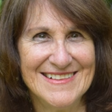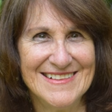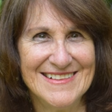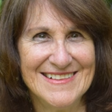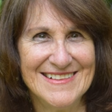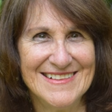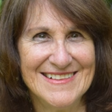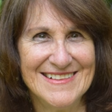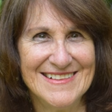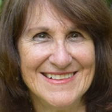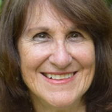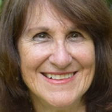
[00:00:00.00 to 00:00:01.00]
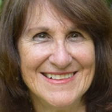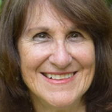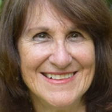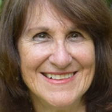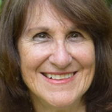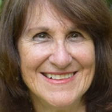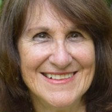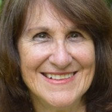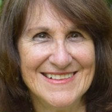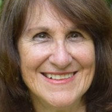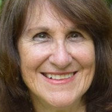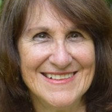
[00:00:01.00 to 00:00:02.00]

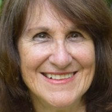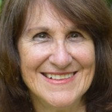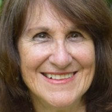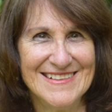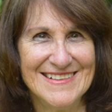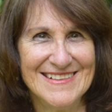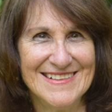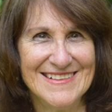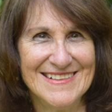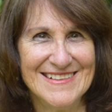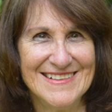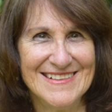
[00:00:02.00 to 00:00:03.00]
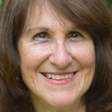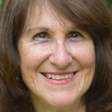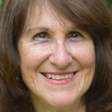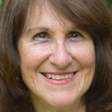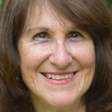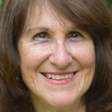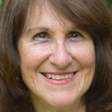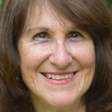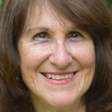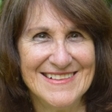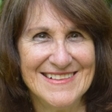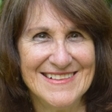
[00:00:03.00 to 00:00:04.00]

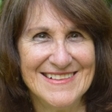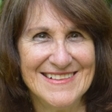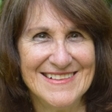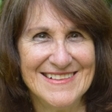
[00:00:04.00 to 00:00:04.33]
[no speech]